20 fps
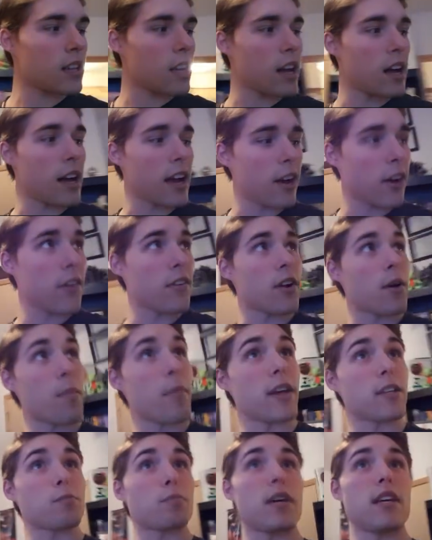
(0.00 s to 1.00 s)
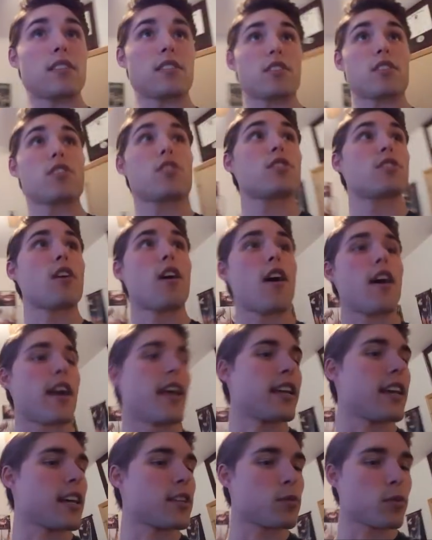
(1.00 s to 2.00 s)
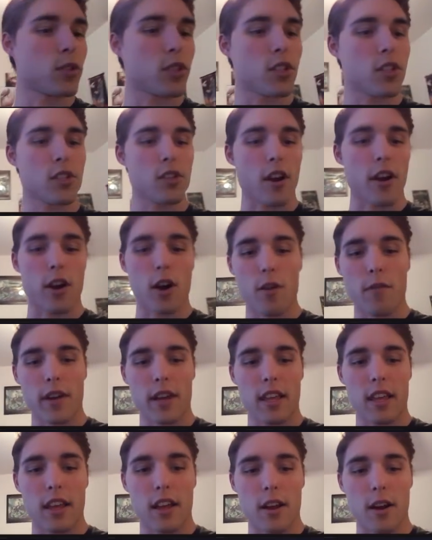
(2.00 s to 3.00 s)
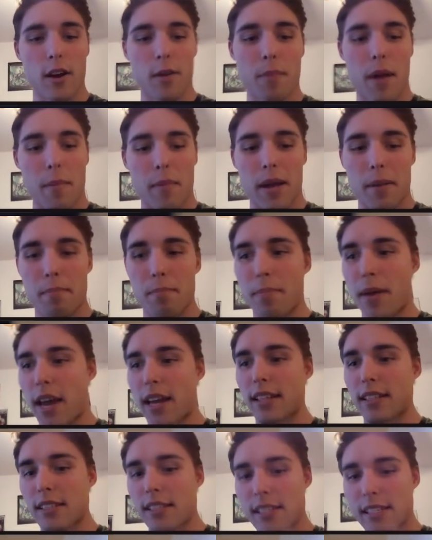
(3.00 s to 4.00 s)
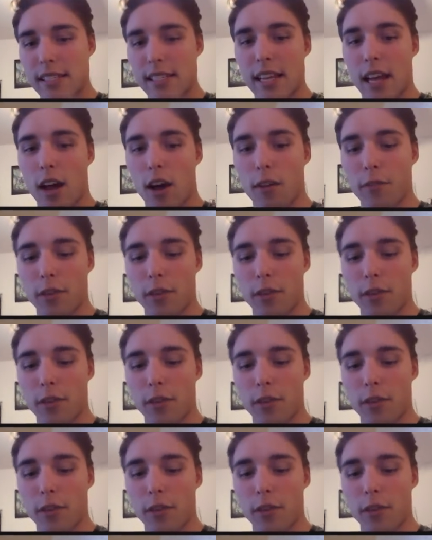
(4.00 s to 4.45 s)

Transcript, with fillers: Uh, I don't even know best place to start. I guess we'll just start over here by my bed itself.